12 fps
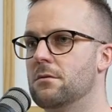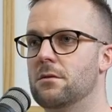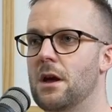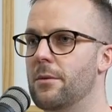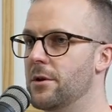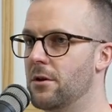
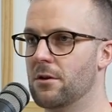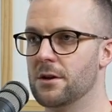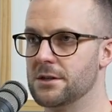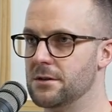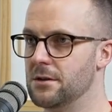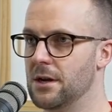how many
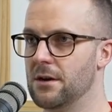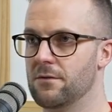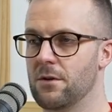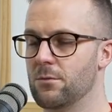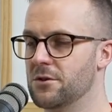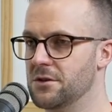clients do you have?
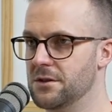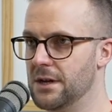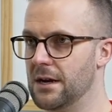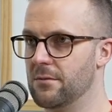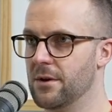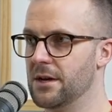What's your
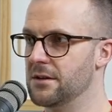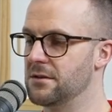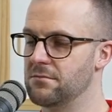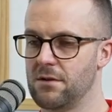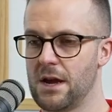database?